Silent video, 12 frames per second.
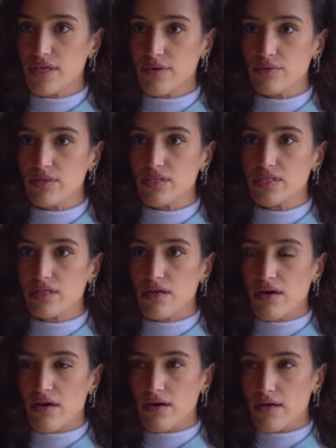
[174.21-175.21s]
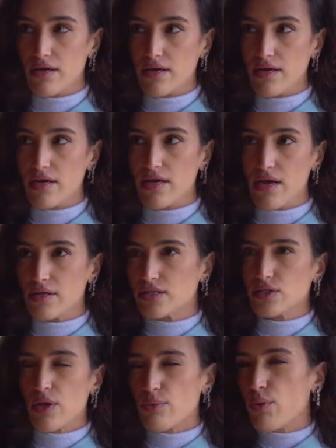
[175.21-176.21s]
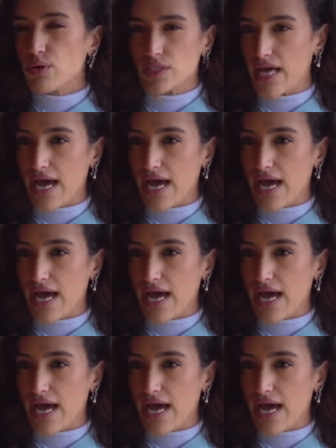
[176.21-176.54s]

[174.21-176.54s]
It wasn't a